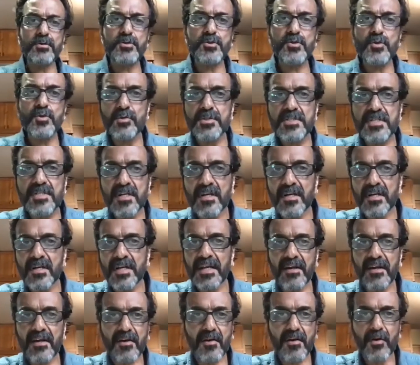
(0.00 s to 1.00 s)
choose a
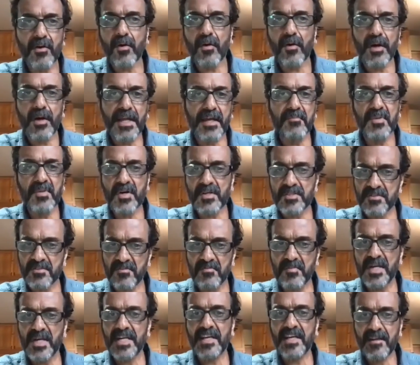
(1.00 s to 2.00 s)
career or a calling because of
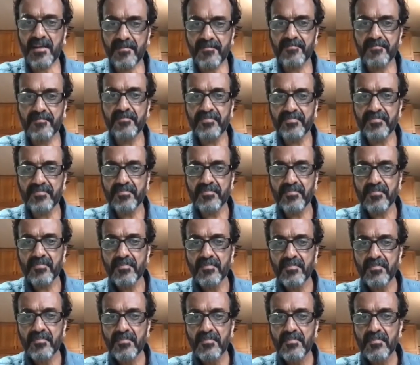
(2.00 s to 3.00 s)
money.
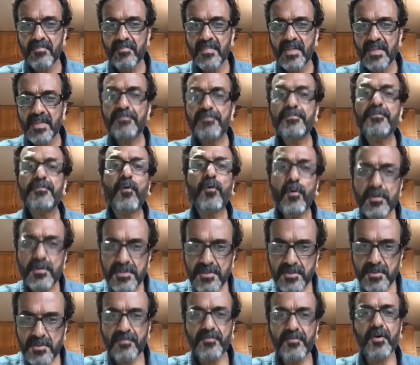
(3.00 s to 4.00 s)
Of
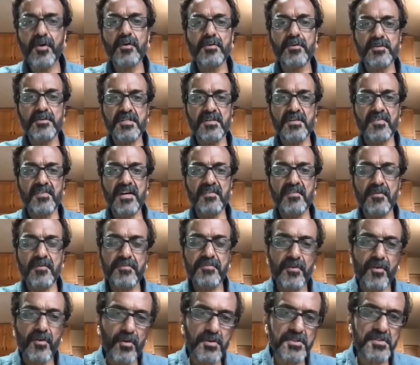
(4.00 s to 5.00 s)
course, you've got to survive.
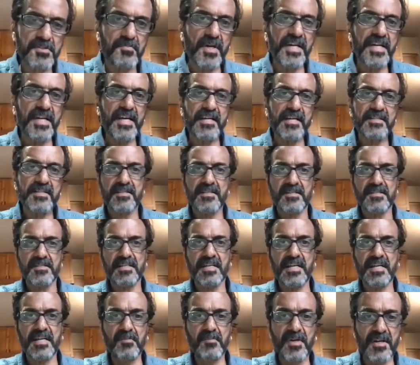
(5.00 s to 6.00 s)
Of course, money and
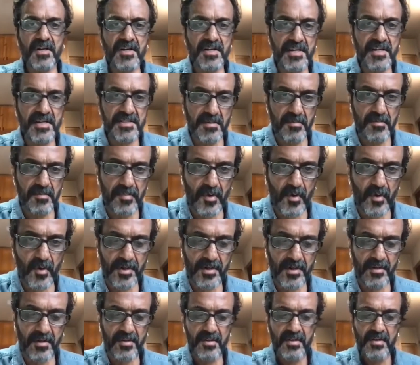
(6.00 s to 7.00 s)
sustainability is
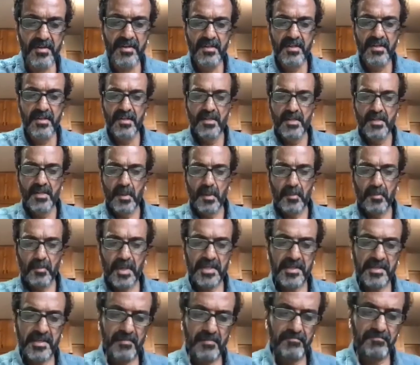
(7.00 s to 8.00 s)
important.
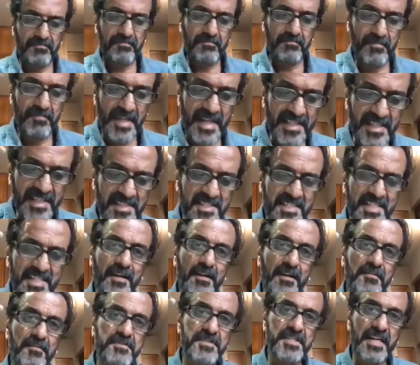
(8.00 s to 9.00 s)
But instead
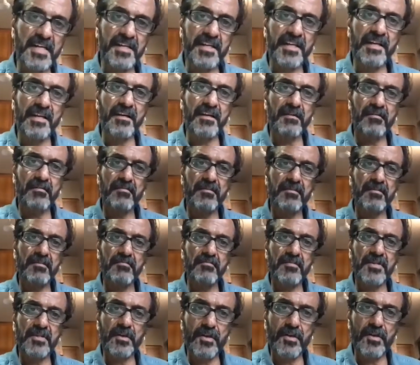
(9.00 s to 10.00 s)
of setting,
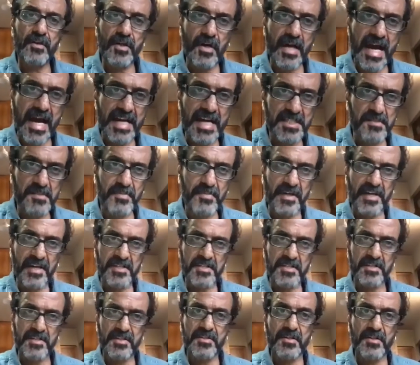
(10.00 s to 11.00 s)
you know, your
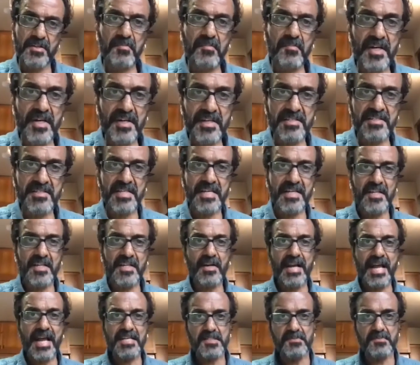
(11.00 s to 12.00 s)
aspirations on money, set
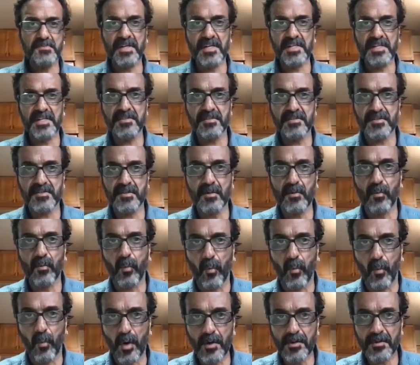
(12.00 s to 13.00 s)
your aspirations
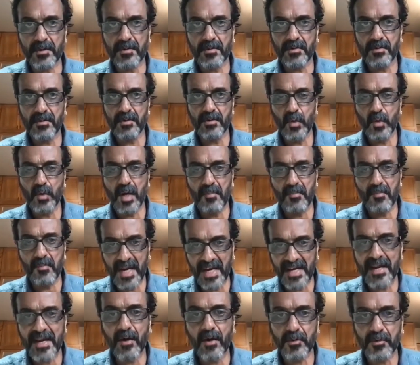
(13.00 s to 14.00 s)
on what you are
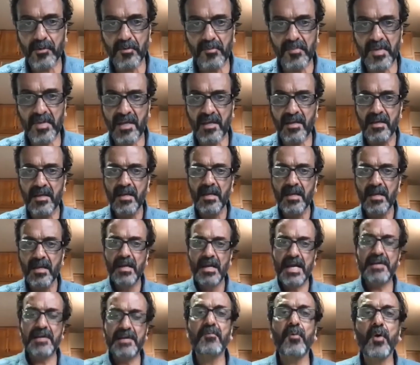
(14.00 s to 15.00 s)
made out to be
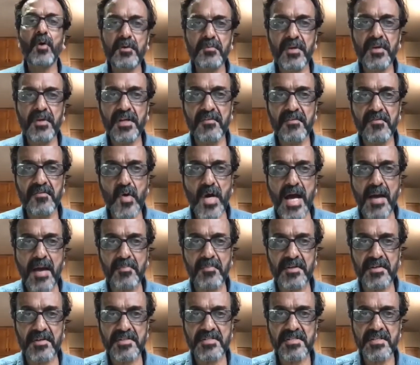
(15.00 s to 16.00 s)
and what will give you
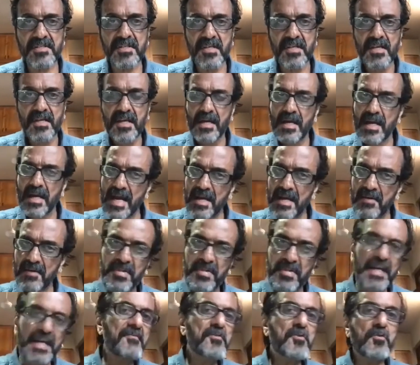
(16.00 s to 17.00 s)
happiness. And
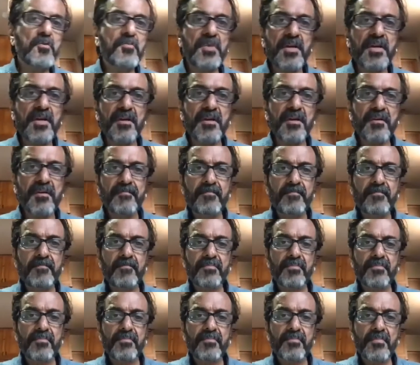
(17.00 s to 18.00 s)
believe you me,
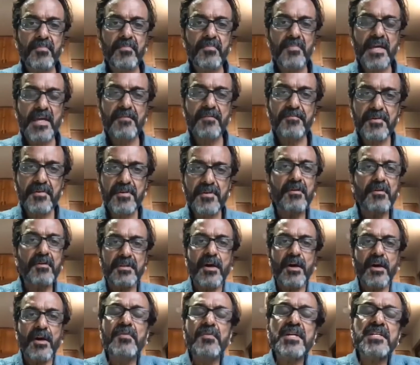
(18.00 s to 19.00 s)
if you know,
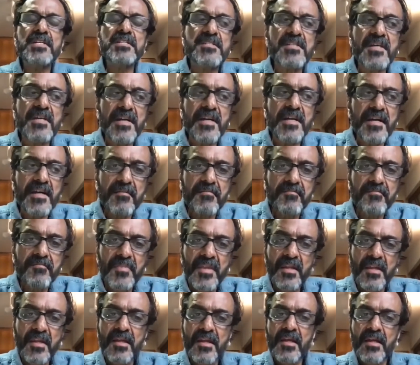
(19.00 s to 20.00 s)
they always say,
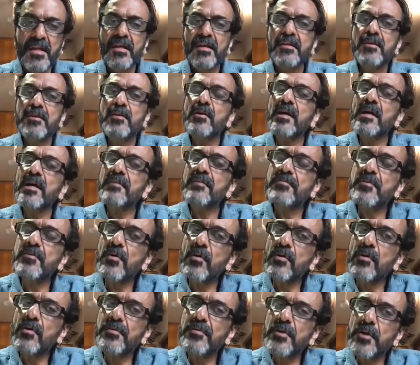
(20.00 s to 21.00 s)
if
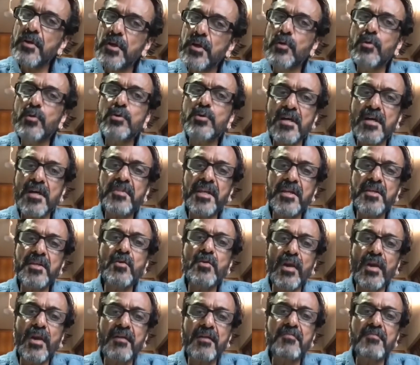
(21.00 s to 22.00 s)
you do something
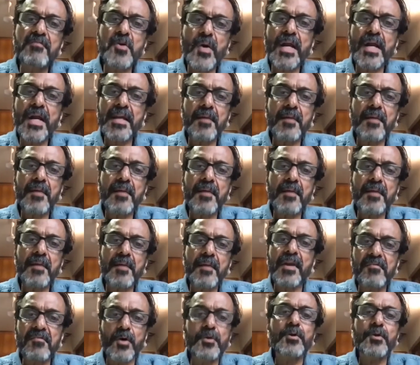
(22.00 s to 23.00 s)
you love, you end up
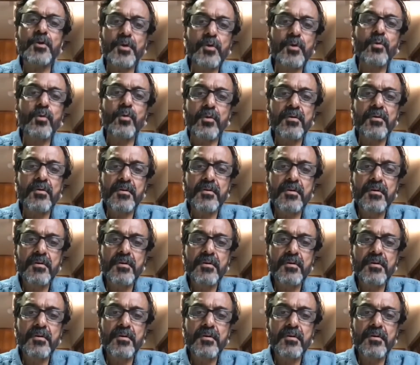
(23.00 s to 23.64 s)
loving what you do.